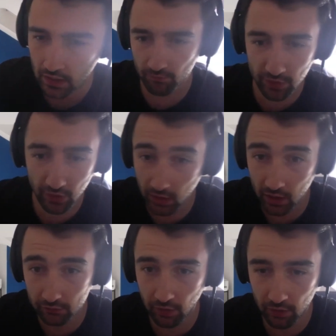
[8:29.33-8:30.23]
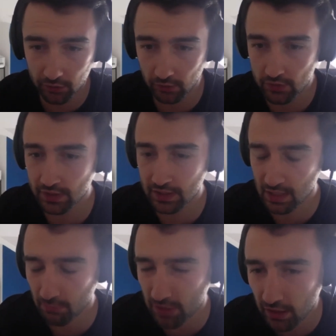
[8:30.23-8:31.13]
that I kind of run through. So there's that
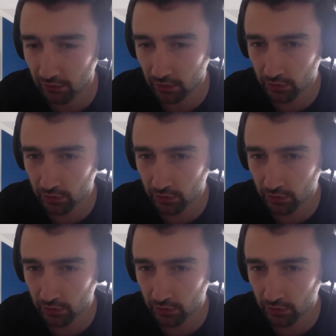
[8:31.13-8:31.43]
material